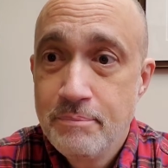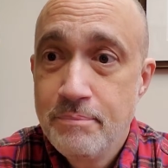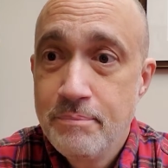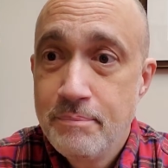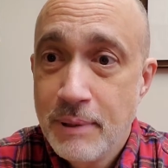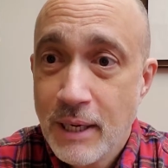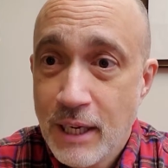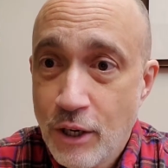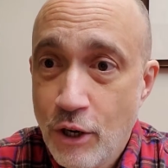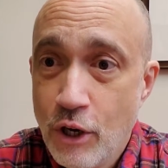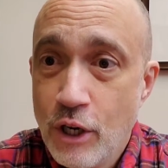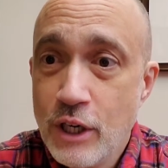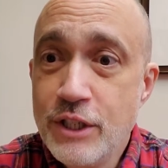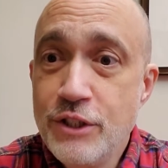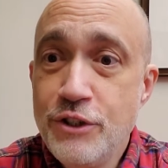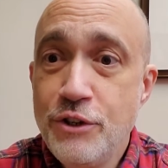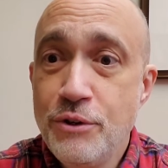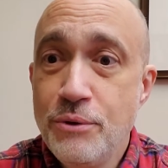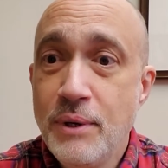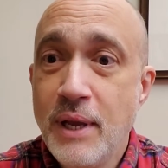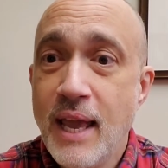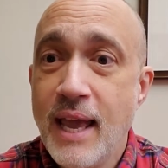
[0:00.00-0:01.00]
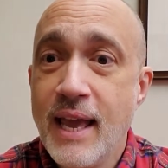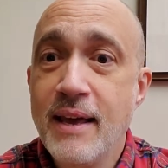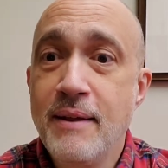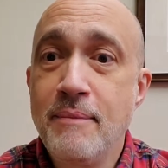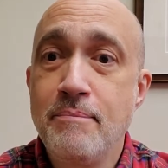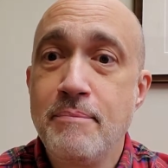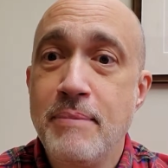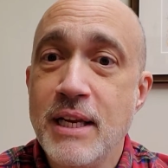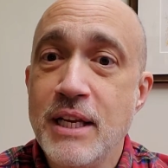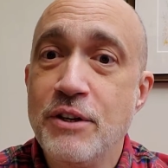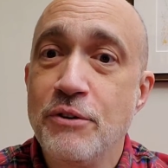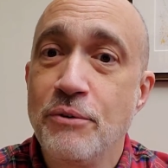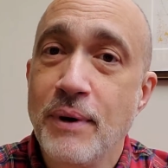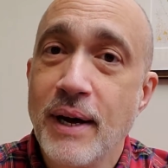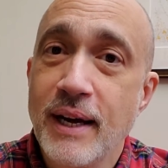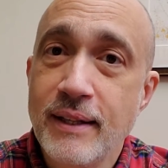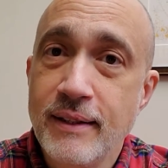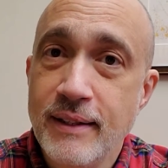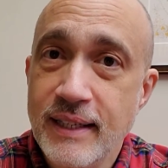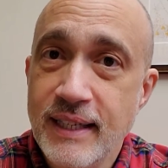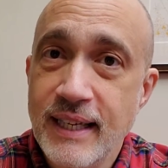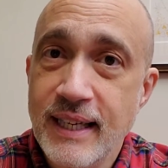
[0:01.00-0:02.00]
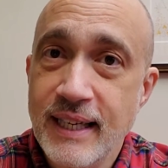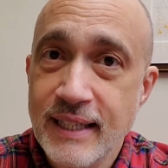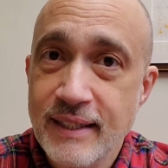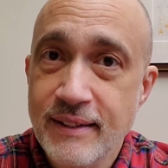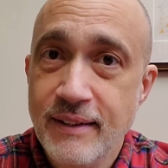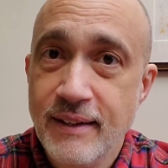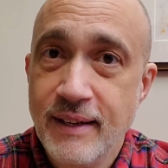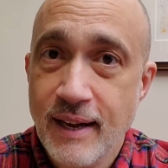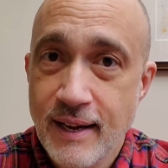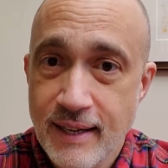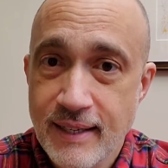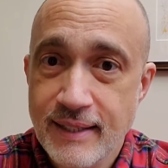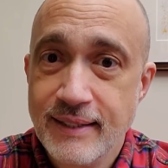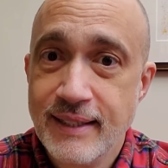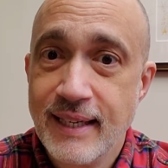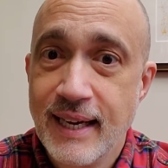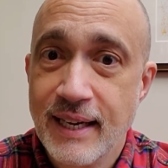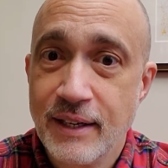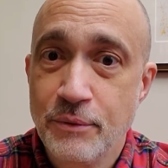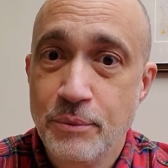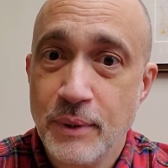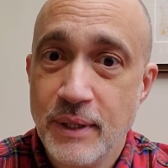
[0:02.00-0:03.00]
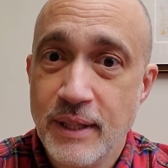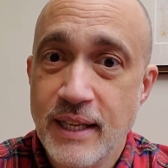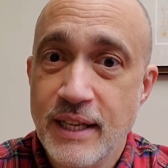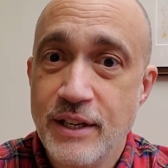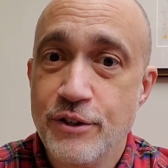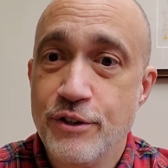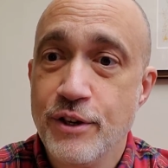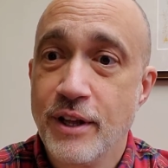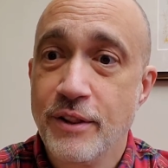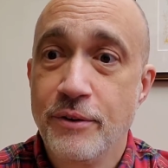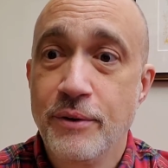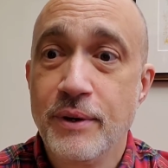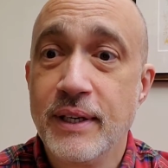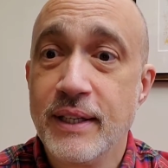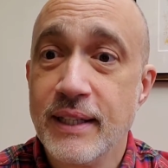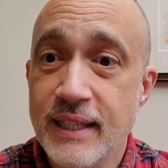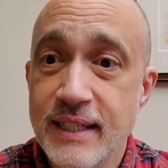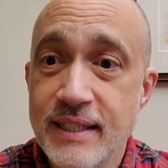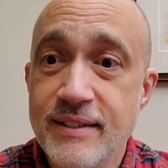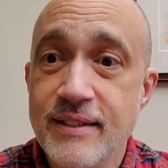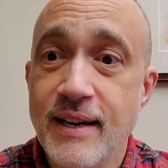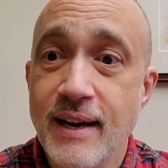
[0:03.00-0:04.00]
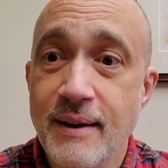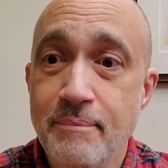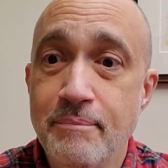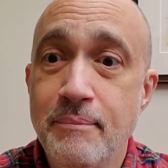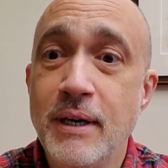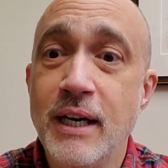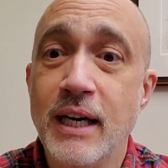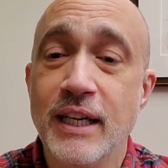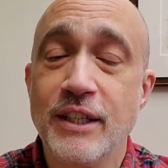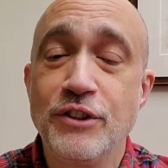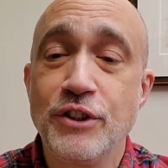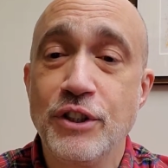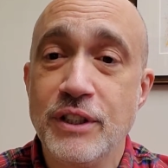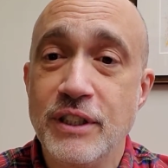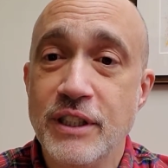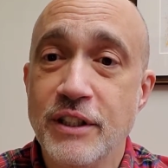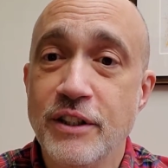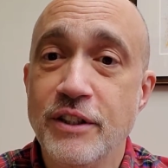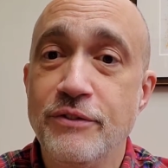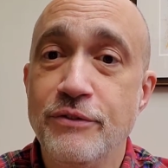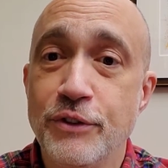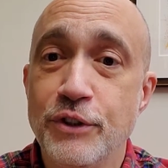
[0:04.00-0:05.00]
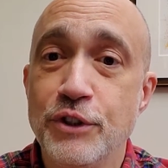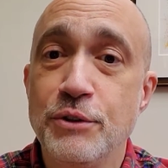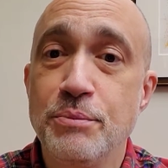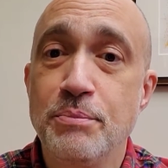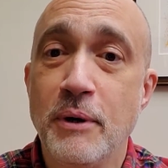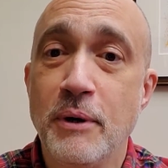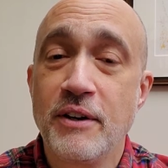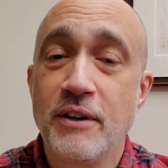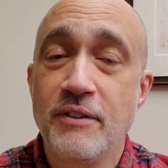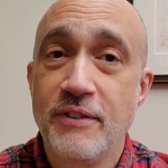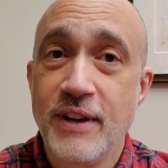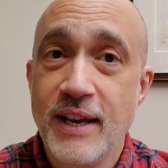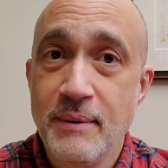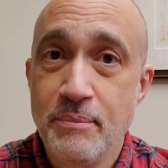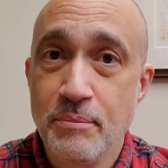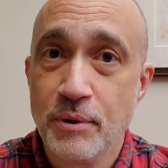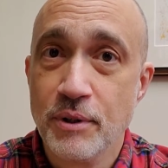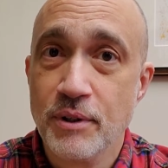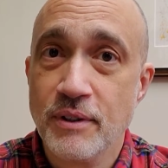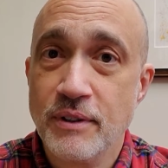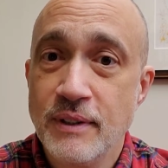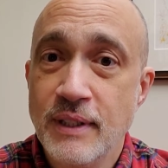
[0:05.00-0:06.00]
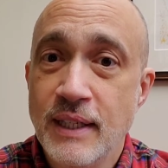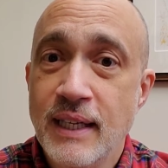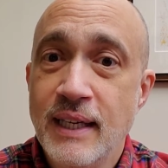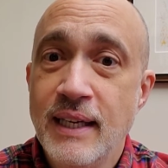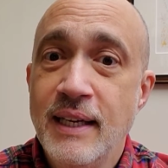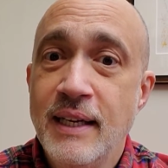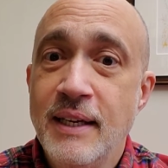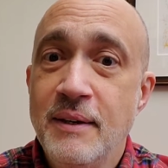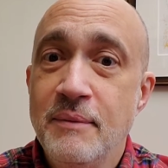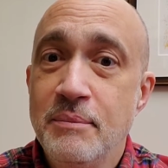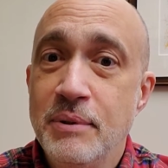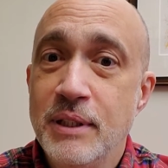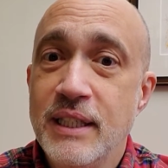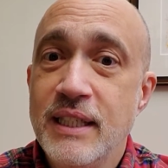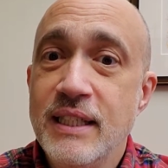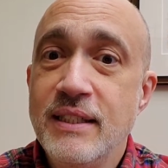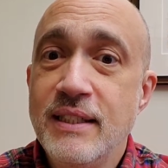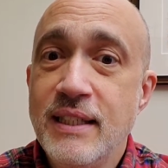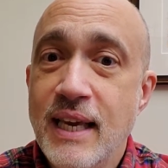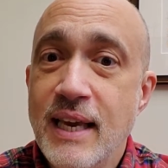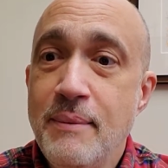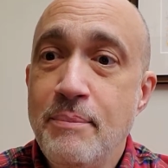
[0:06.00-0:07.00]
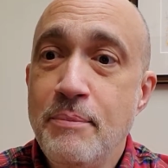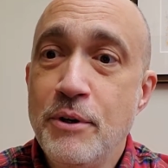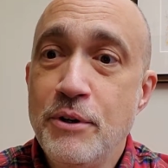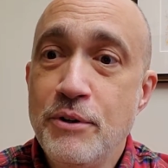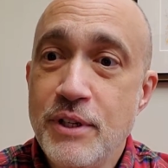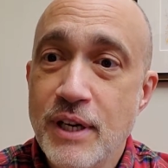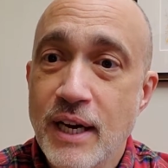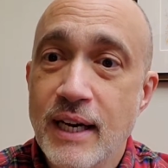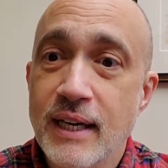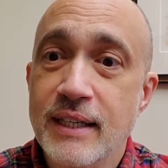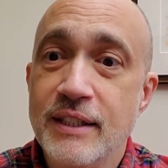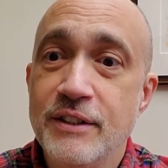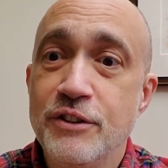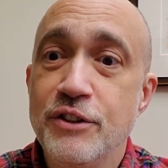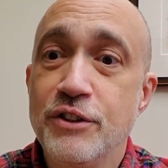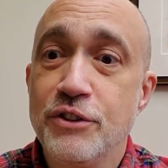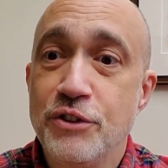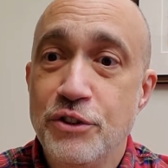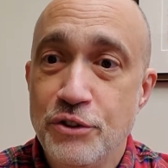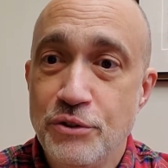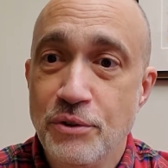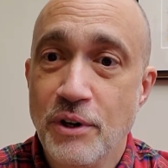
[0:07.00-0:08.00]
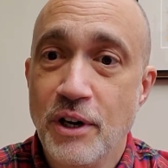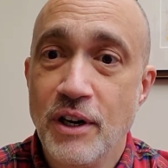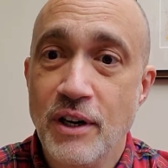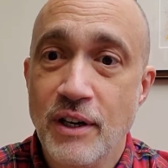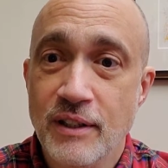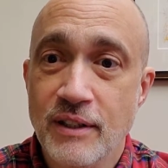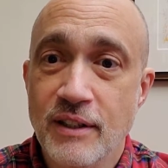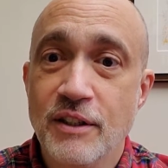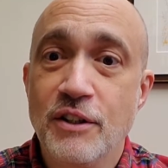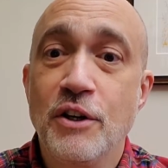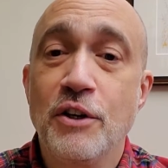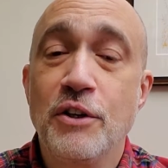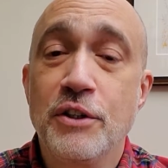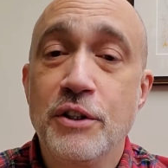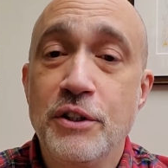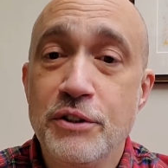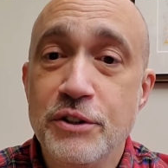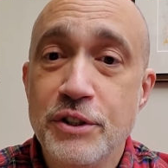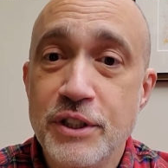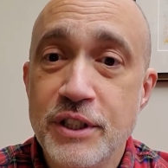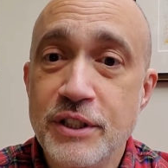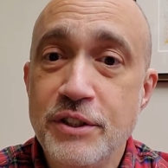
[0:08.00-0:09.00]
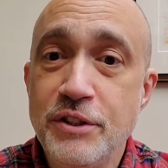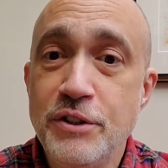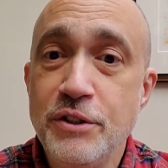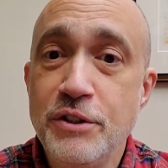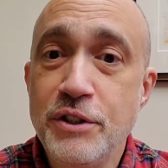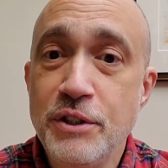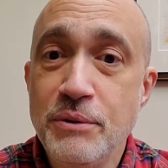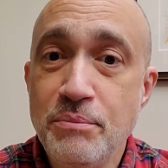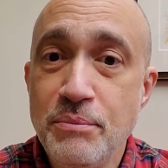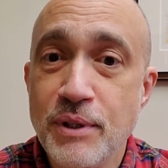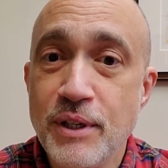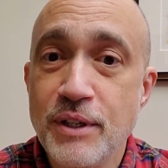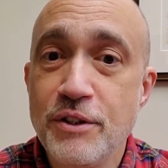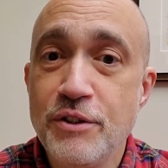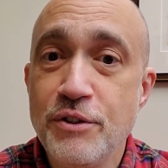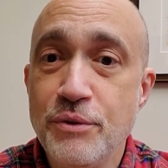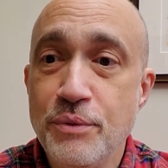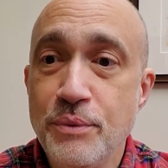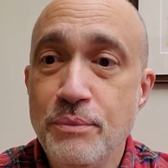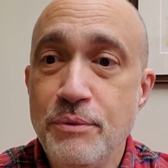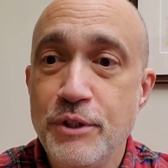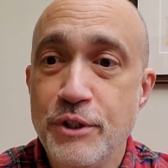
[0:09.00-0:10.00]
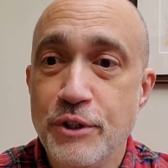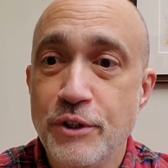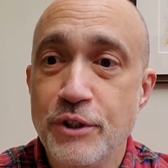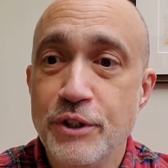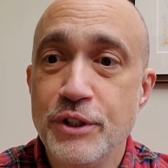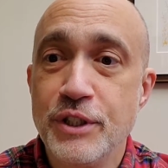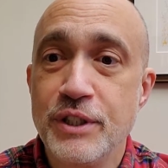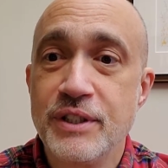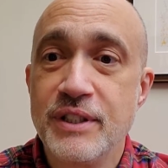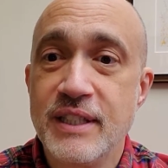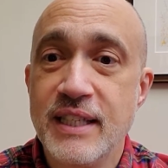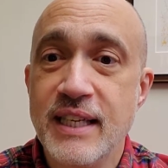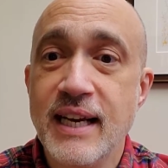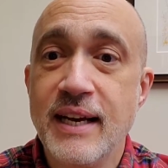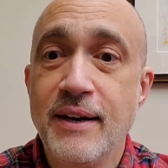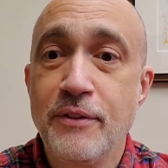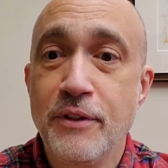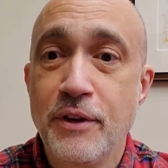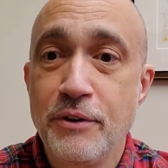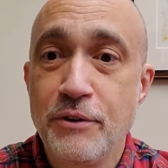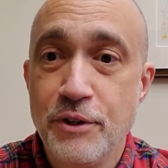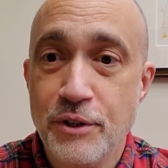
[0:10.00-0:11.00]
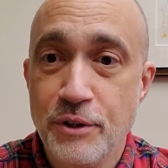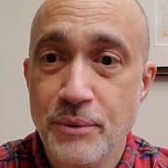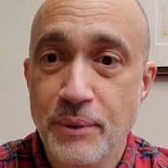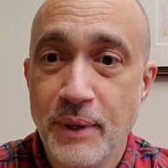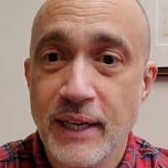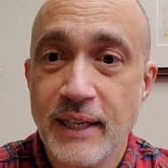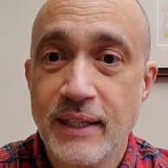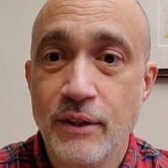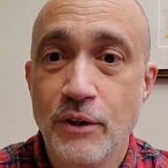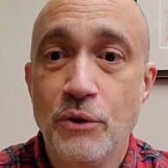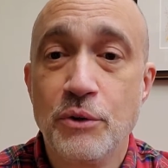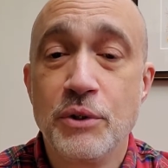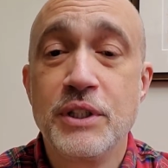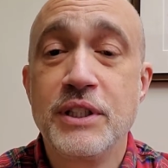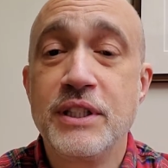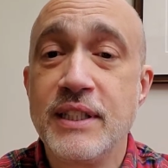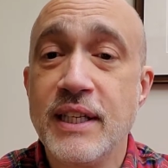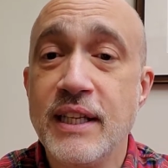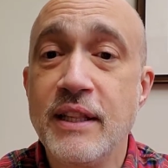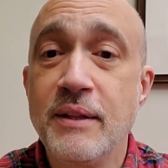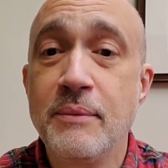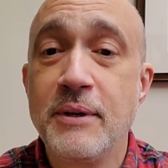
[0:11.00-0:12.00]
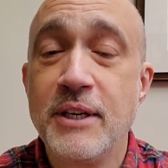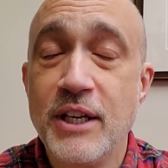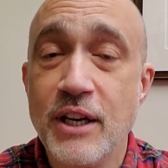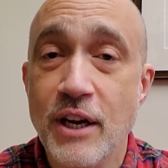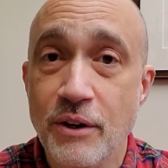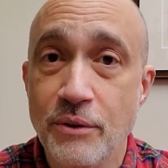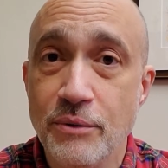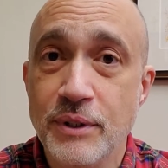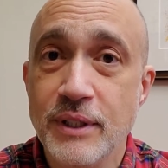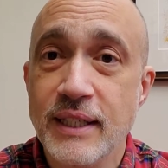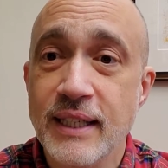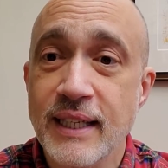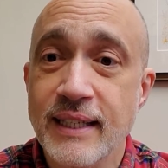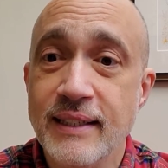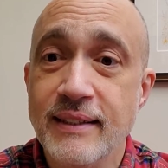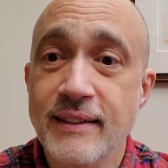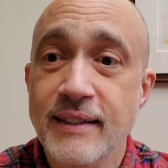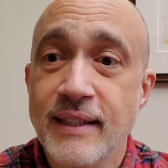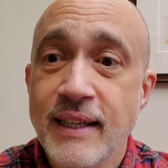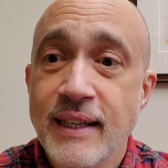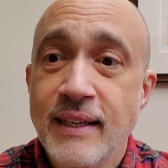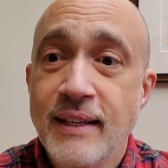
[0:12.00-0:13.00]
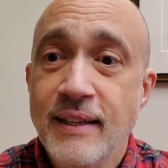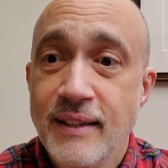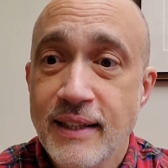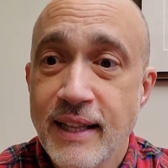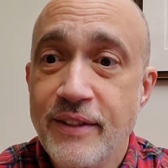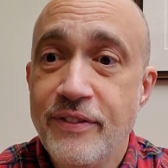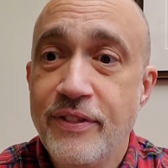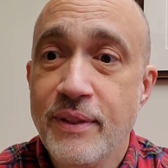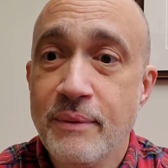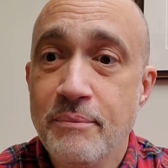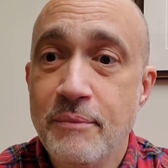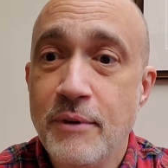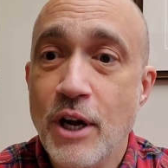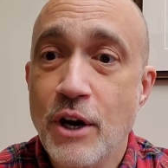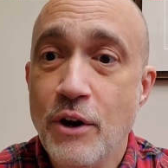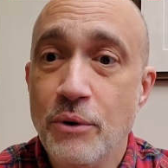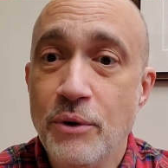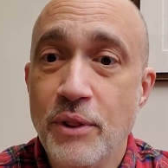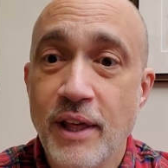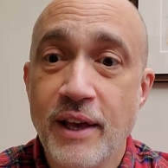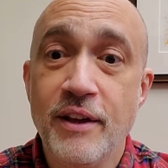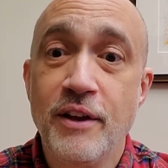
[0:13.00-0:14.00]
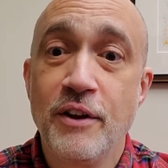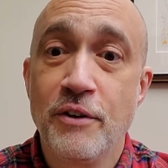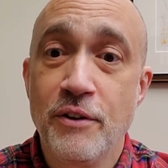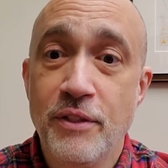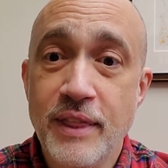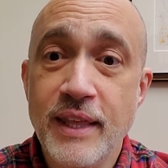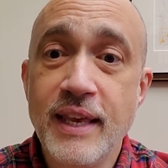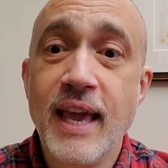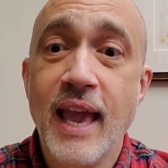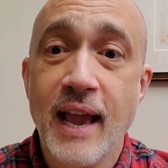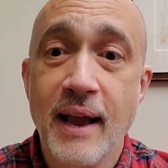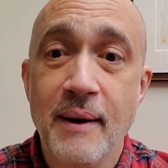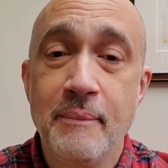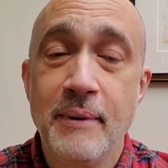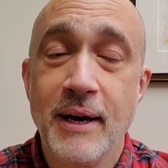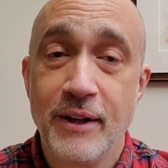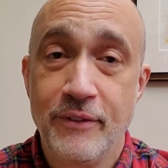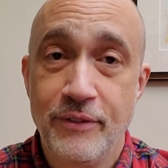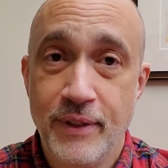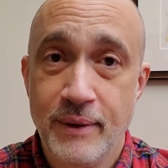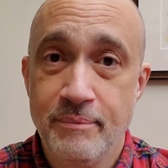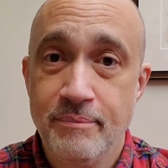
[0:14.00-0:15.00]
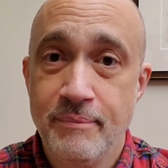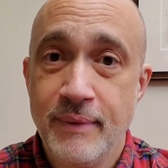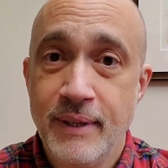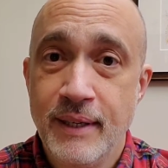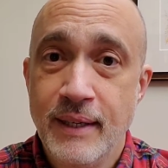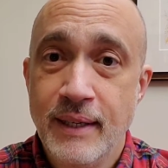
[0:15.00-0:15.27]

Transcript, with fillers: Because you can't be directly in contact with each other, at least not much, until the first of April, Please keep your ties strong. Call your sisters and brothers from church and see how they're doing, or send them a note and let them know that you're thinking about them.